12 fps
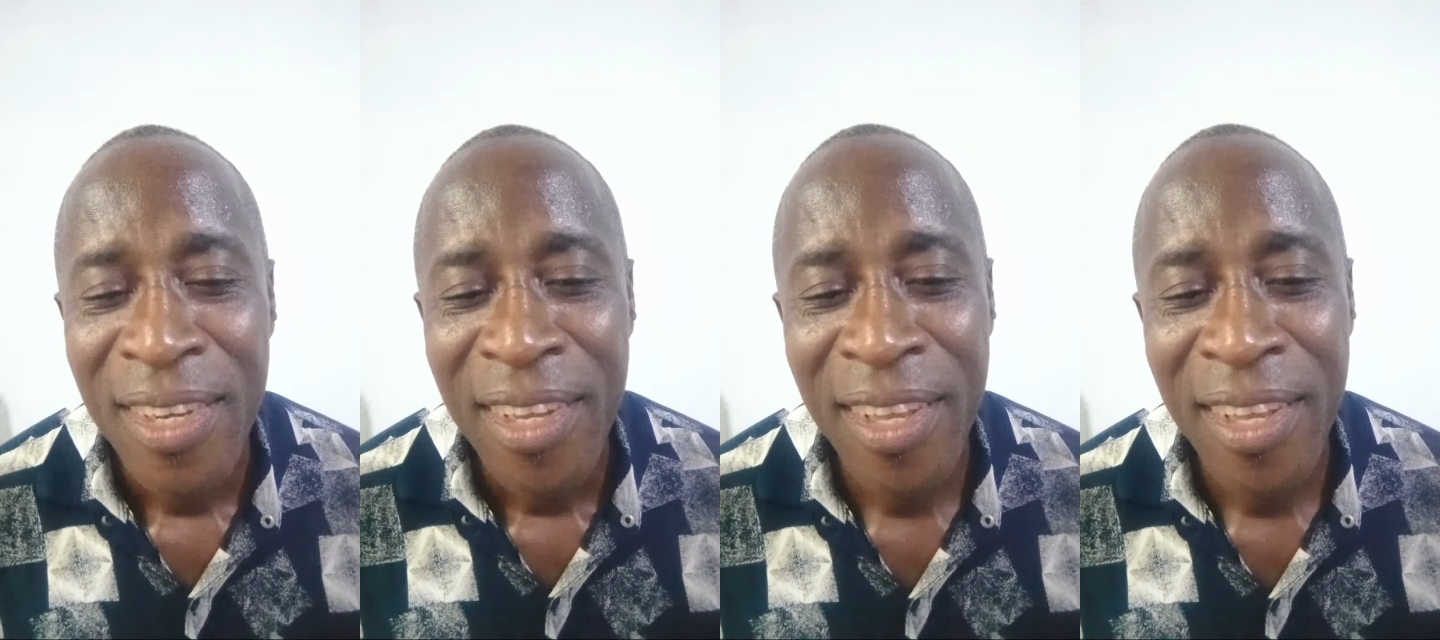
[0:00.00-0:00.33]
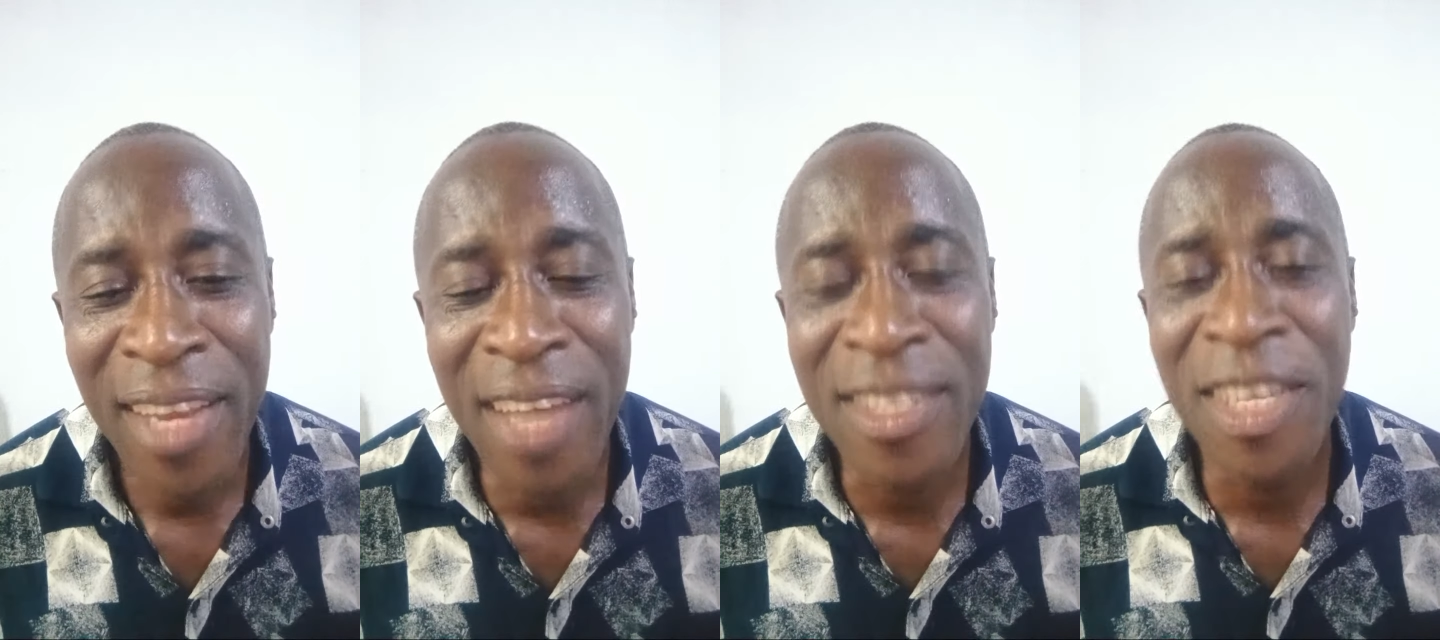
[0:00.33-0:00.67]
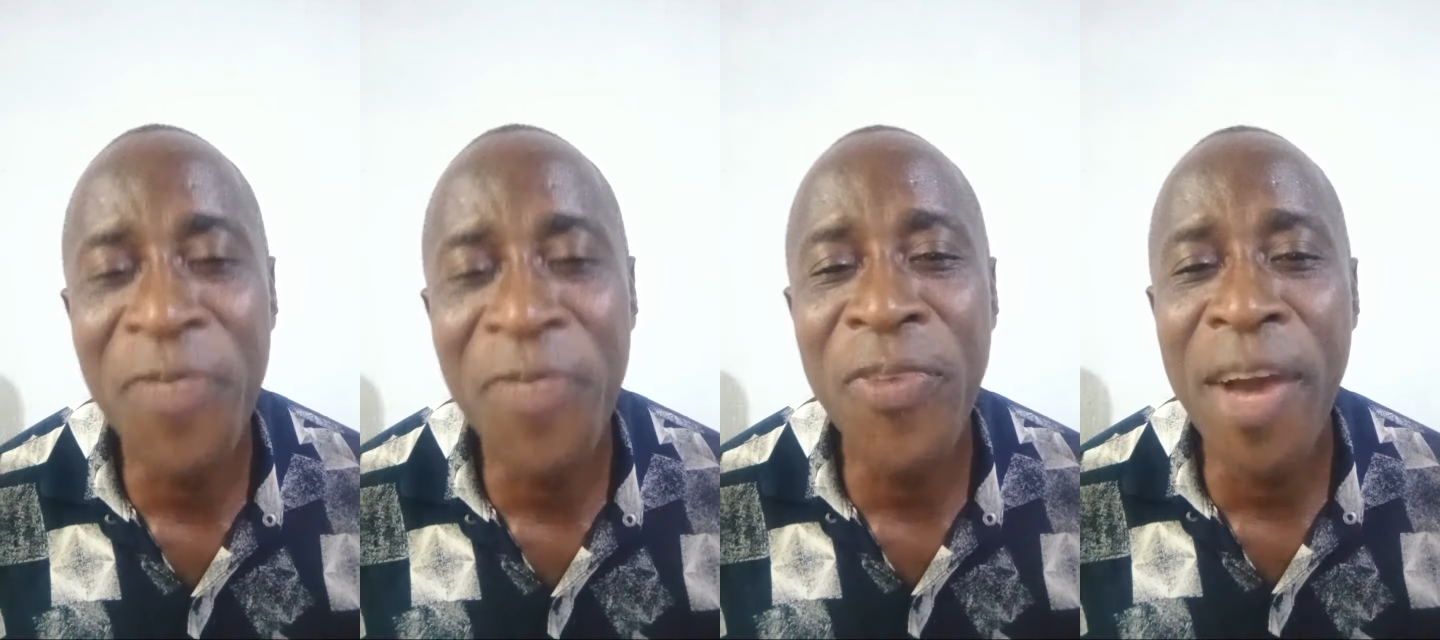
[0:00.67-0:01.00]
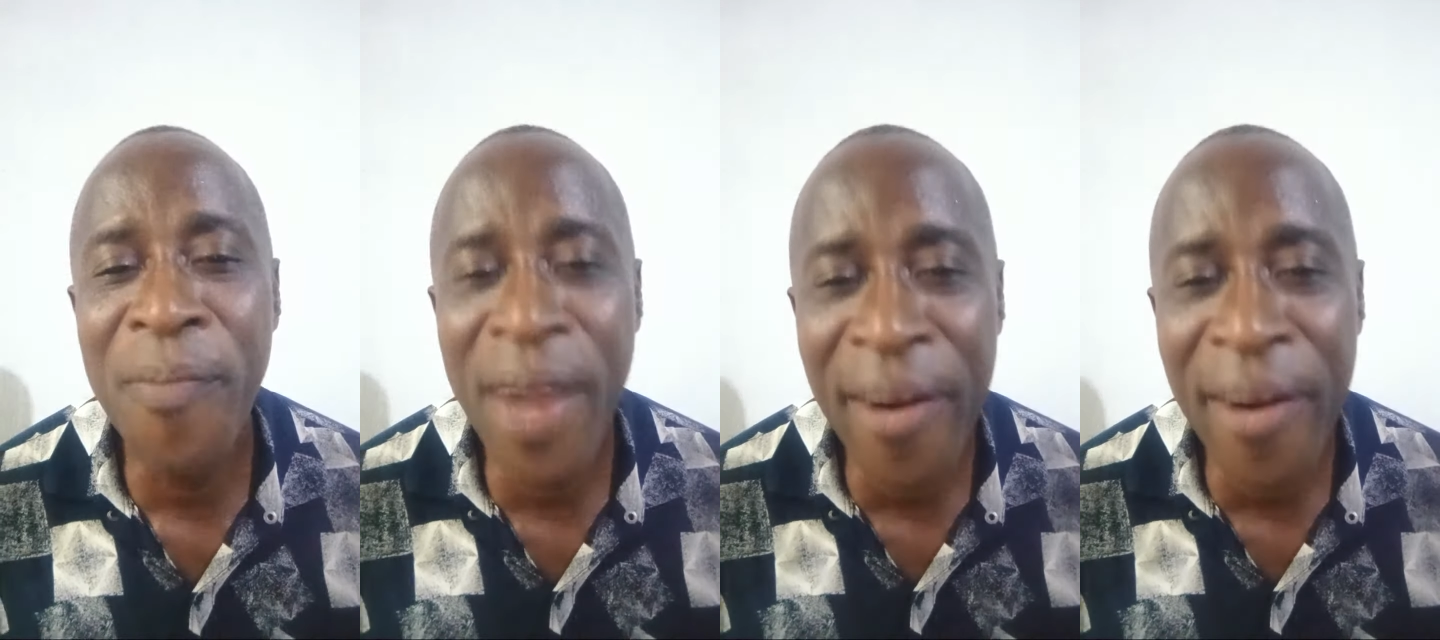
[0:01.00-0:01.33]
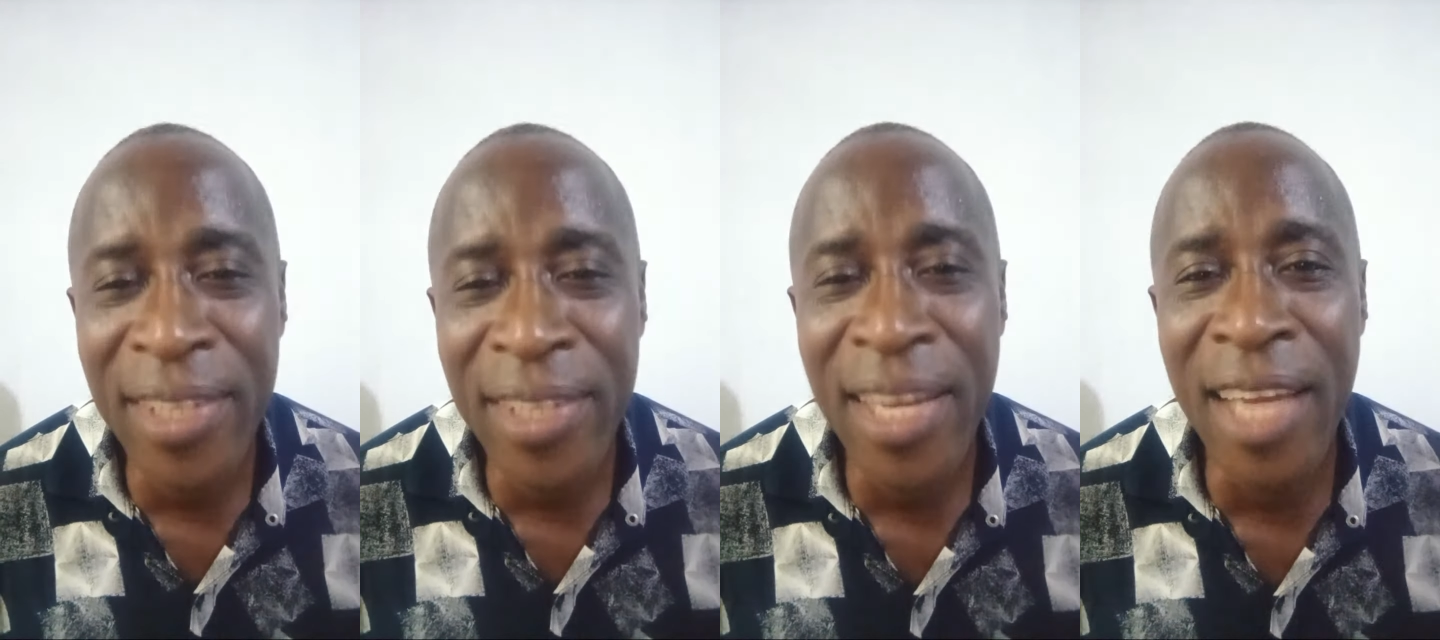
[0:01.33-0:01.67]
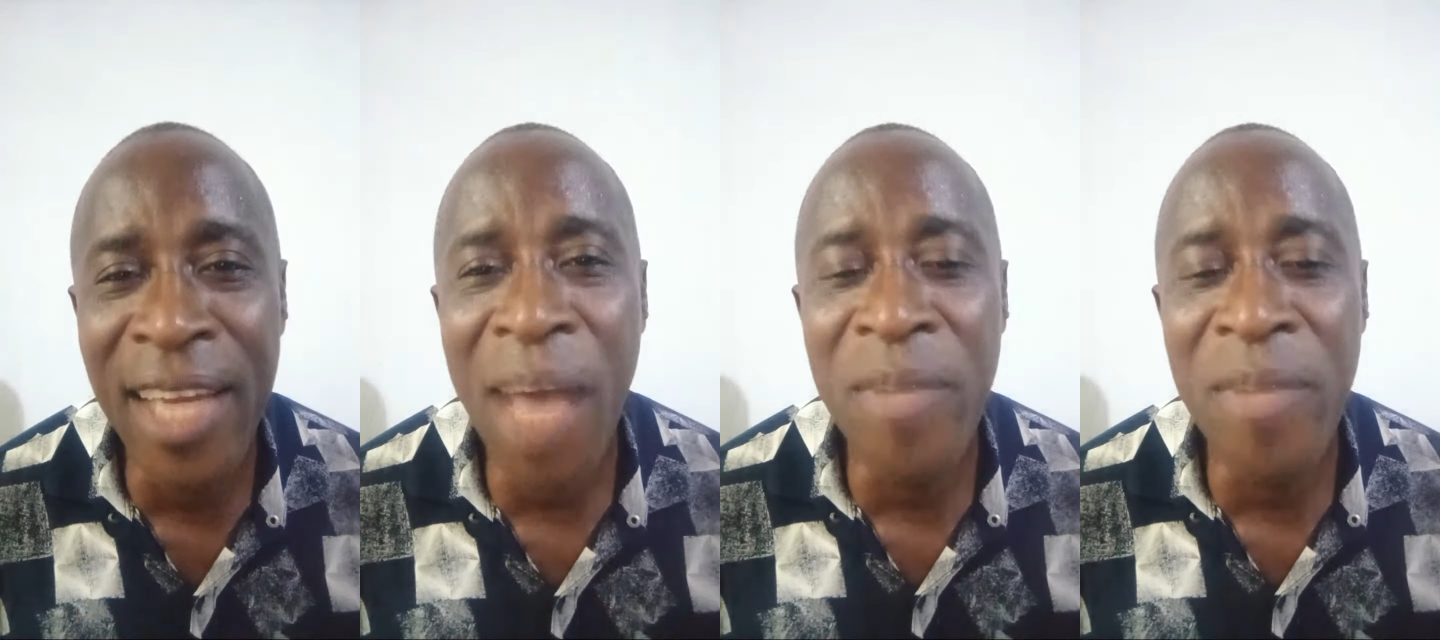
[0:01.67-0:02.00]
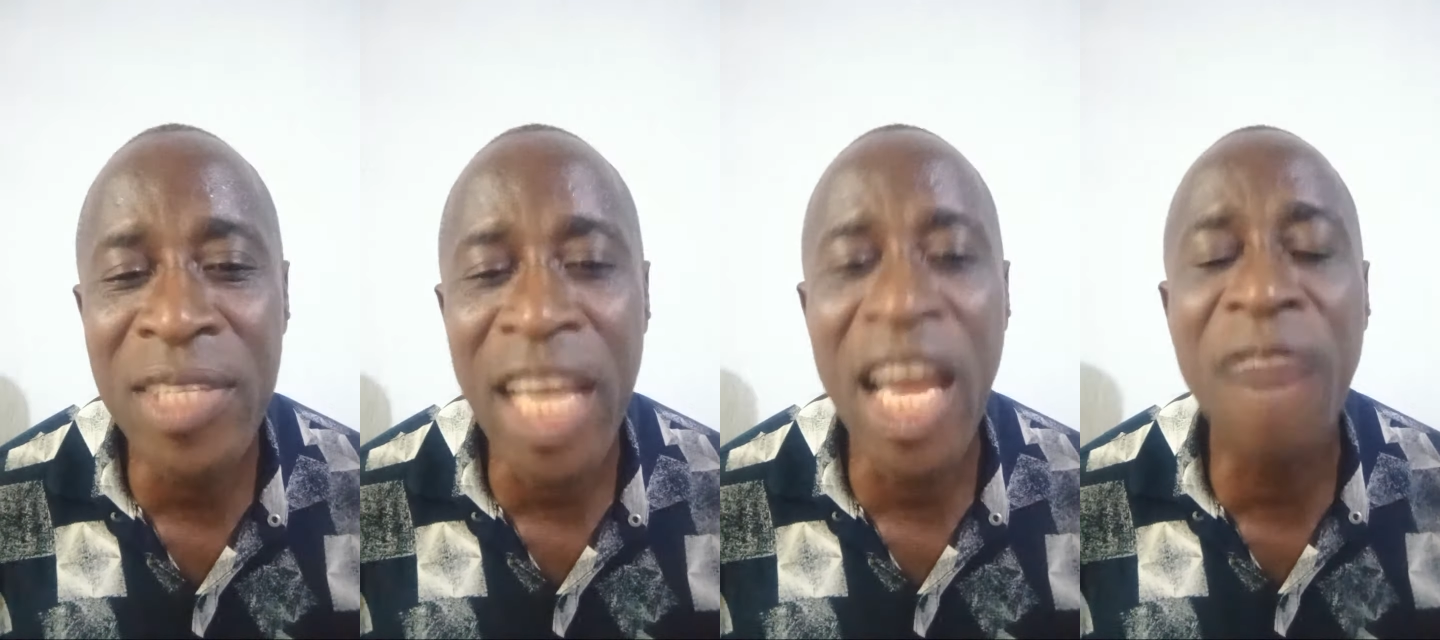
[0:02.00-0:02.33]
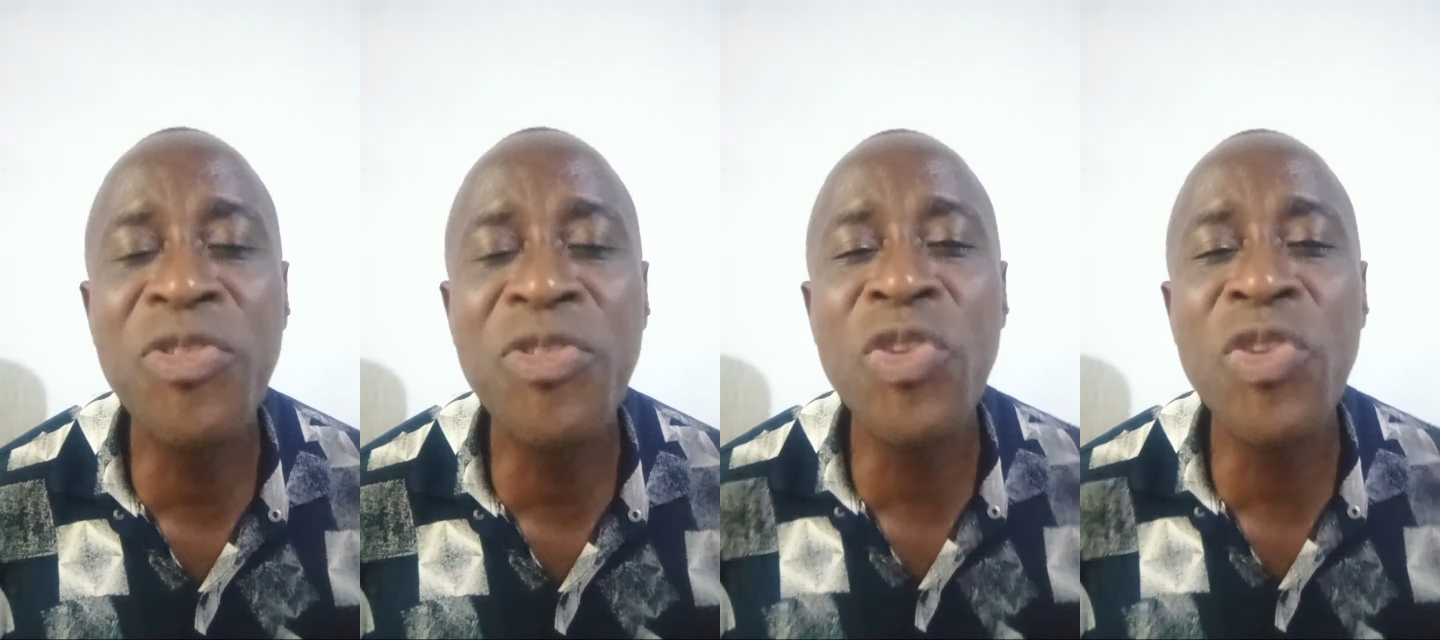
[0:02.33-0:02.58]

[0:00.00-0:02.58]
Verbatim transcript: Yes, if you are married, then that means that you have